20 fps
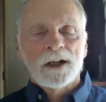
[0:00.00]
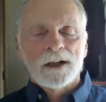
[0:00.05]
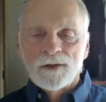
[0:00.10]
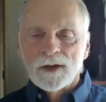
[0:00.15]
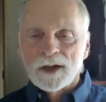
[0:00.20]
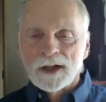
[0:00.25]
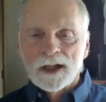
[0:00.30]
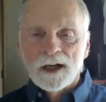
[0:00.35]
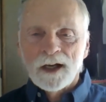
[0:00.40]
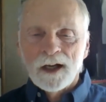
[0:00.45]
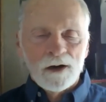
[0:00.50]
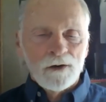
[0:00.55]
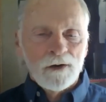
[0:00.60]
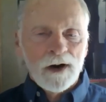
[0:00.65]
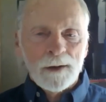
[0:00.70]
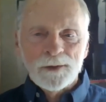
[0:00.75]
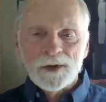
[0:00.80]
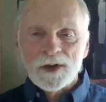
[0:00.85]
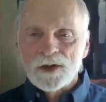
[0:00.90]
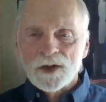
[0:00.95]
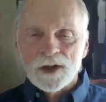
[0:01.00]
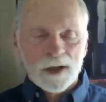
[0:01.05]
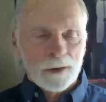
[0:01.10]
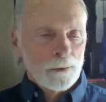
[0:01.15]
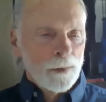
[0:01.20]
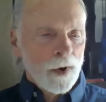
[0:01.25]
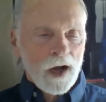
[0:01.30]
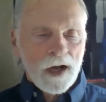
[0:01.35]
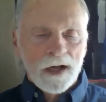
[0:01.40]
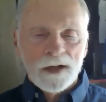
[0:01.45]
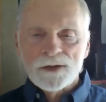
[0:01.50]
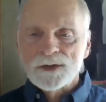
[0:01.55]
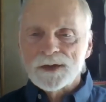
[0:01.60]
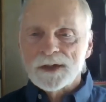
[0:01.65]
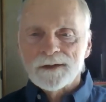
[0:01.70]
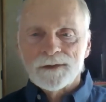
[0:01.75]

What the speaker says: If you get interrupted, you can pause.